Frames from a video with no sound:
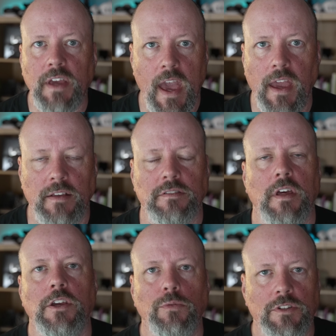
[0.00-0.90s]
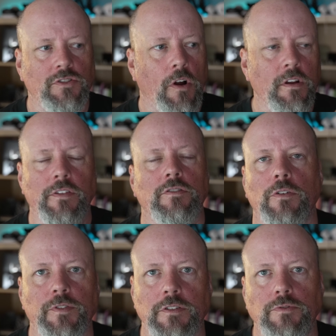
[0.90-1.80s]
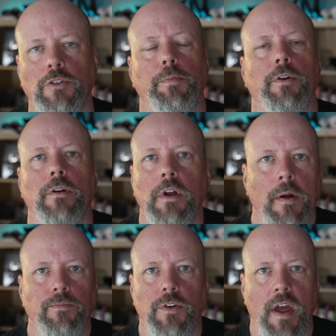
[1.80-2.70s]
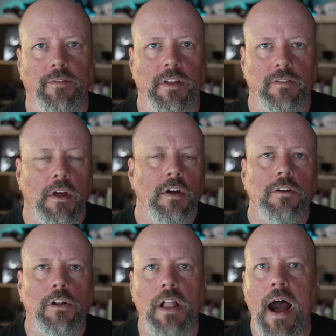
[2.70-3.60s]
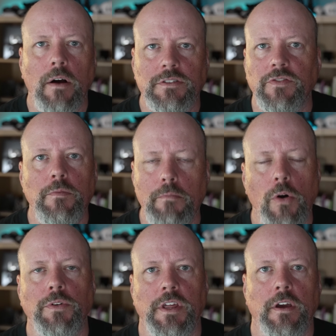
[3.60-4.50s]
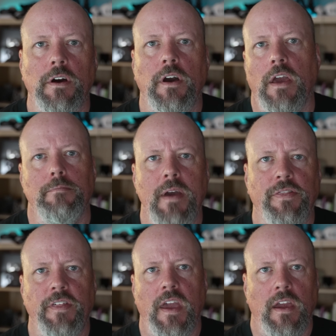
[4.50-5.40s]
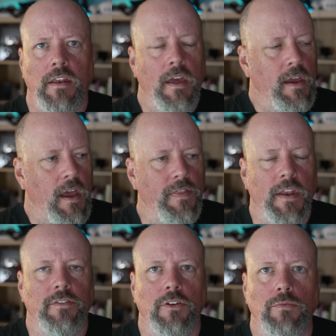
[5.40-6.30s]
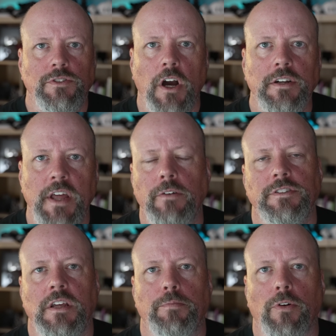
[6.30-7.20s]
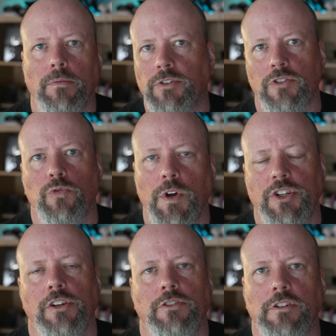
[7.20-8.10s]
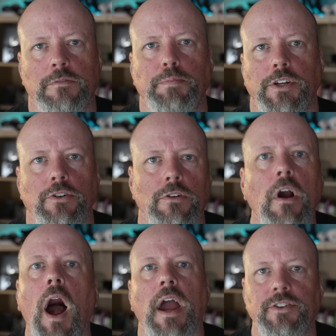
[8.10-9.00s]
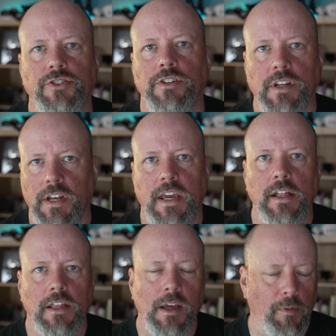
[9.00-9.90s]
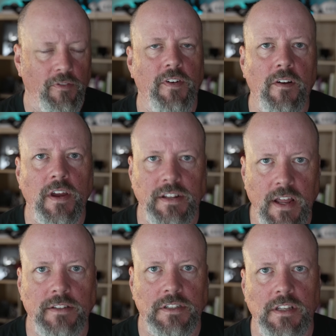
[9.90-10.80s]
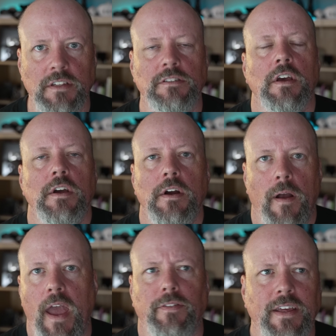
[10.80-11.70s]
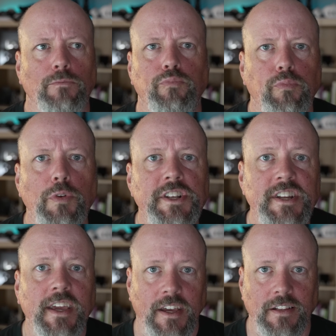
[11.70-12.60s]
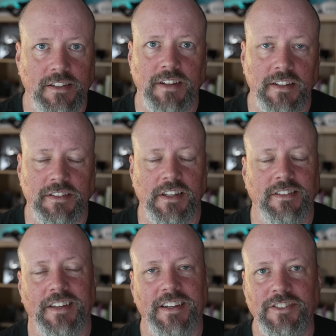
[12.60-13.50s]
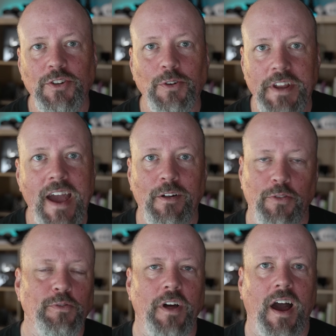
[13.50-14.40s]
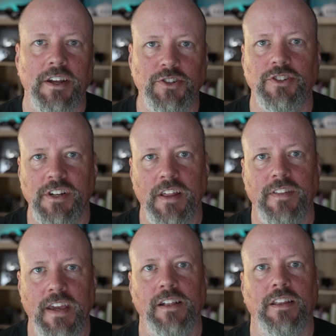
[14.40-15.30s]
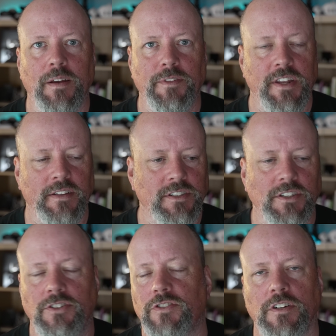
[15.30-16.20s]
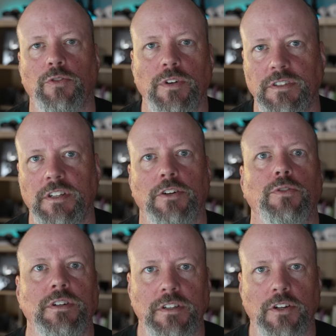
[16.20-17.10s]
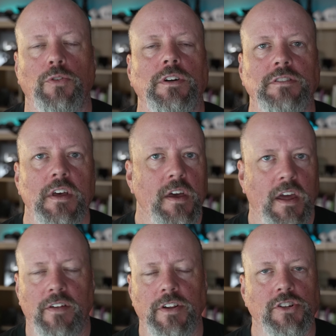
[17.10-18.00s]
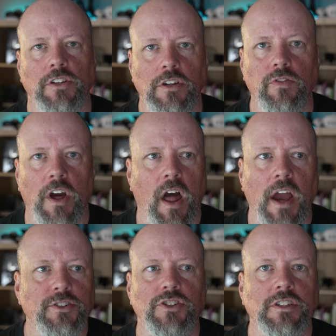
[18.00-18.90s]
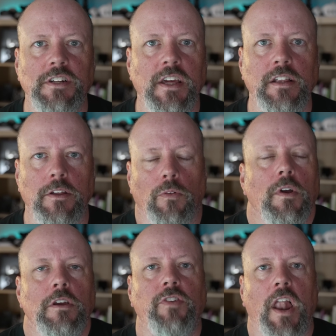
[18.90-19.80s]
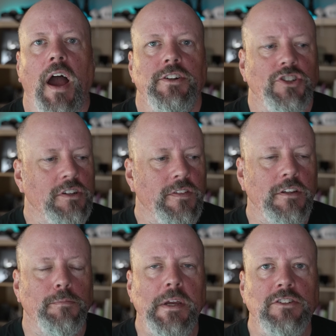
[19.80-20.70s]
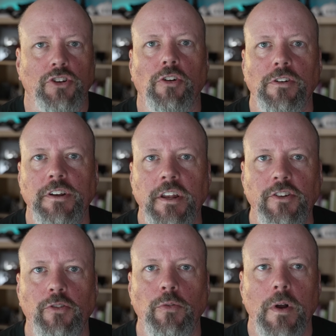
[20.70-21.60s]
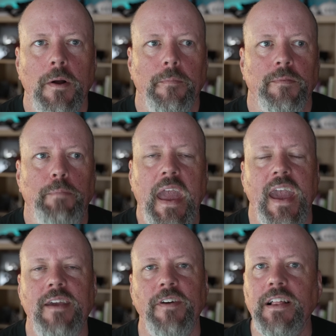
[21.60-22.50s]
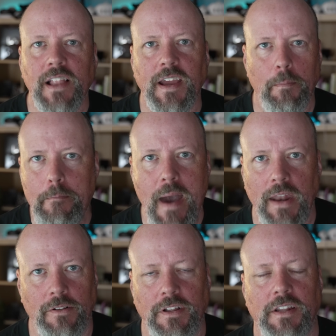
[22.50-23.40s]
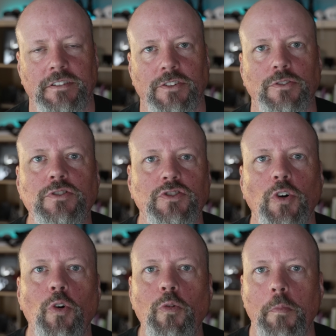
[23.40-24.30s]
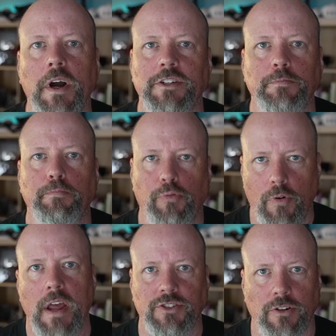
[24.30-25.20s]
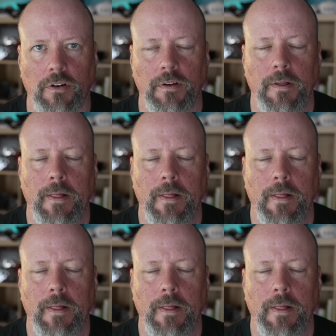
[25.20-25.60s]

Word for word: the case, that you would start at the surface of Jupiter, you'd have these clouds of ammonia and methane, and then as you dug down deeper, it would just switch into just pure hydrogen and helium of varying densities and like ridiculous densities. Like as you go down through the hydrogen and the helium, the densities just increase and increase and increase. And eventually you've got hydrogen, helium, you know, you've got hydrogen that is being turned into behaving like metal. It is under so much pressure.